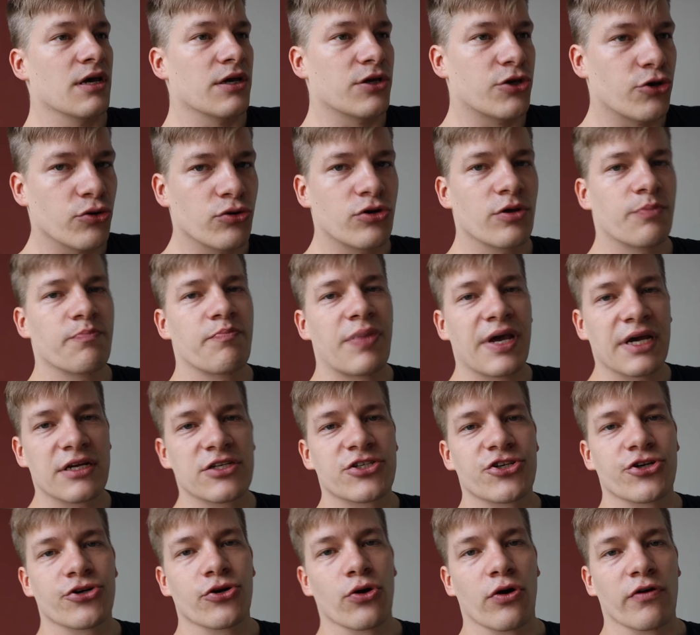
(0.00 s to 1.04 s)
good
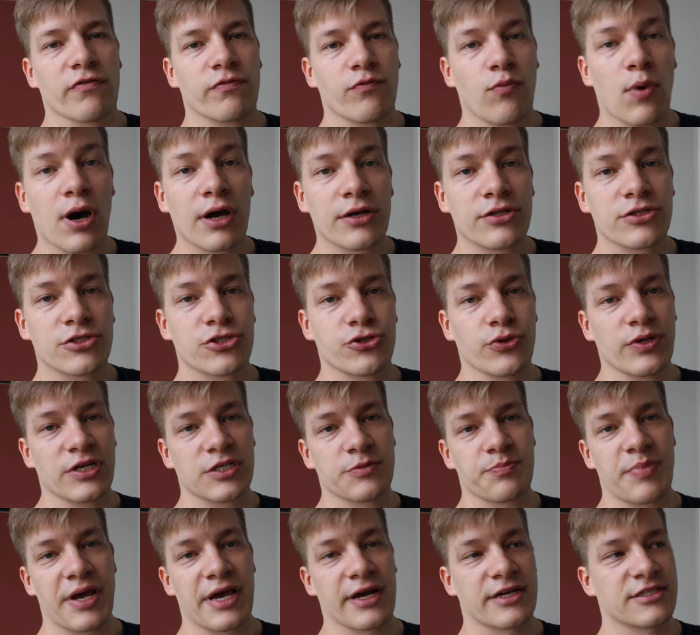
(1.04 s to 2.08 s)
picture of what to
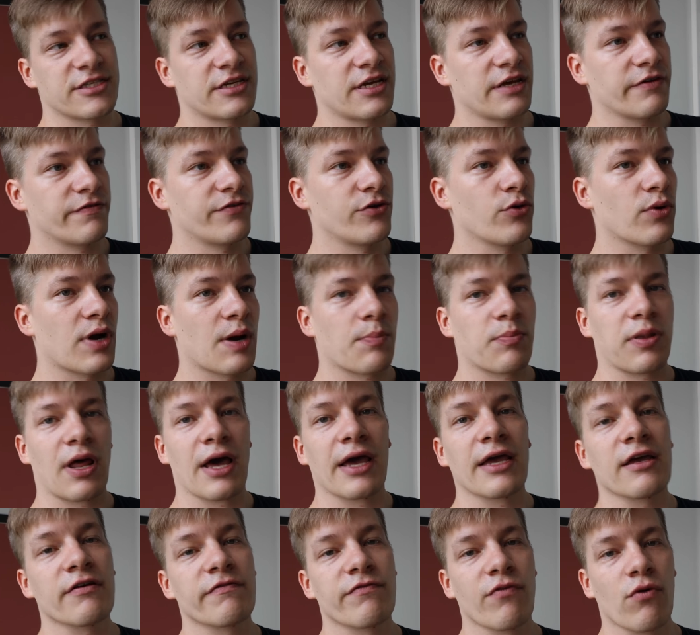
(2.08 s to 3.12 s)
expect if you're
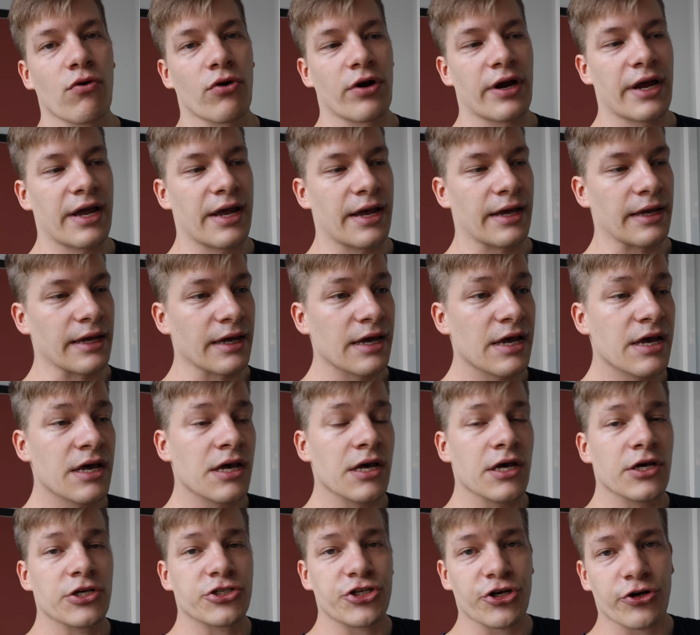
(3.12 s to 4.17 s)
applying for a
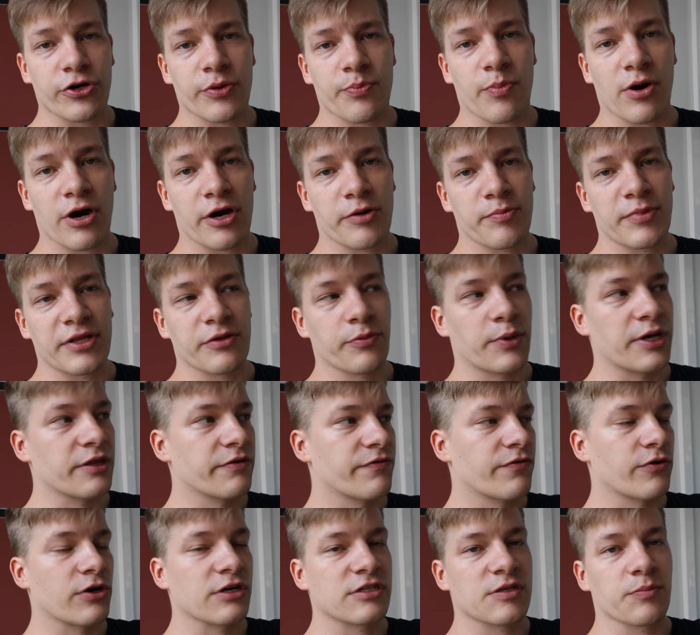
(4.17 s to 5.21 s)
shared apartment with,
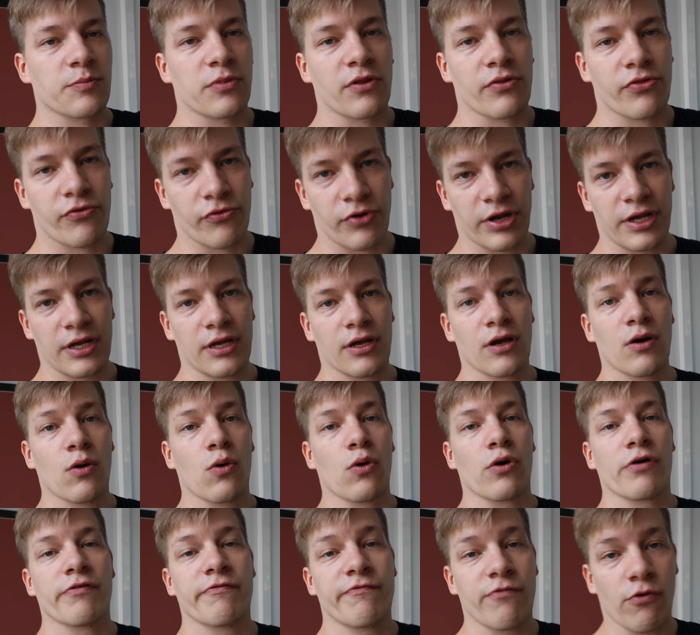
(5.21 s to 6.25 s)
for example, 3
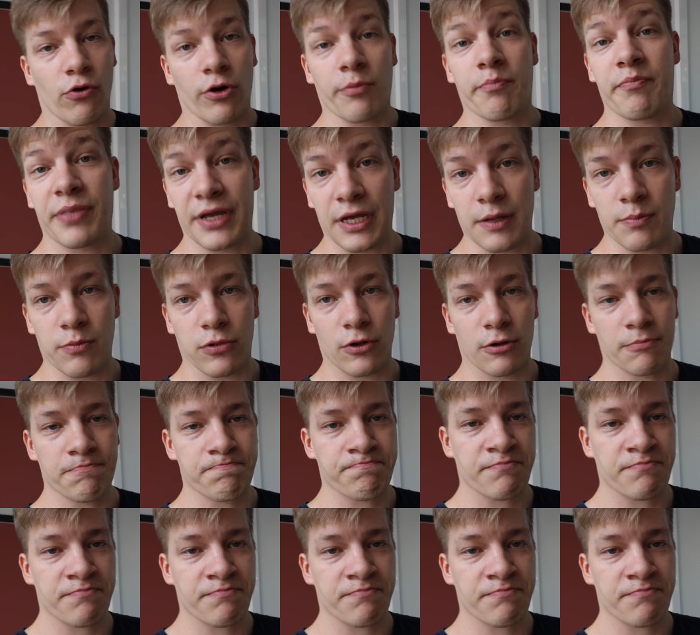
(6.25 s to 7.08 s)
or 4 people.